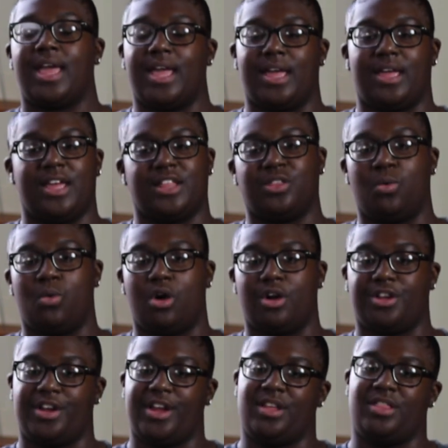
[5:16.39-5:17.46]
and get the
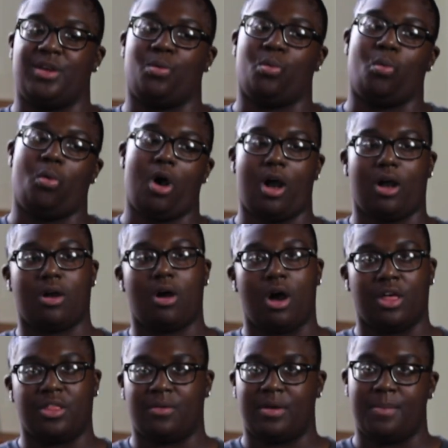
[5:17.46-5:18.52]
water and then walk
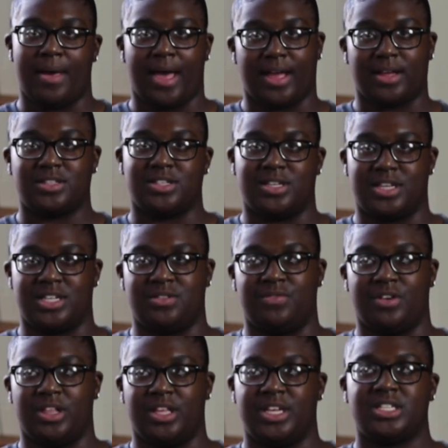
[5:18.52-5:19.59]
all the way back to his
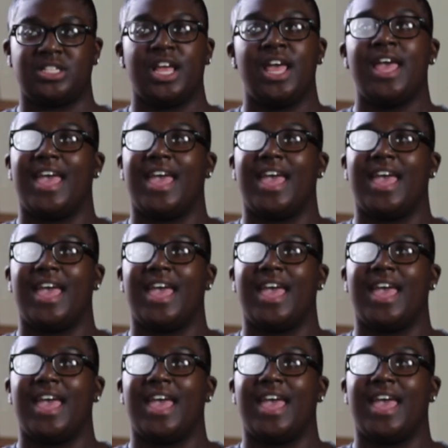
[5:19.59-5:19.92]
village.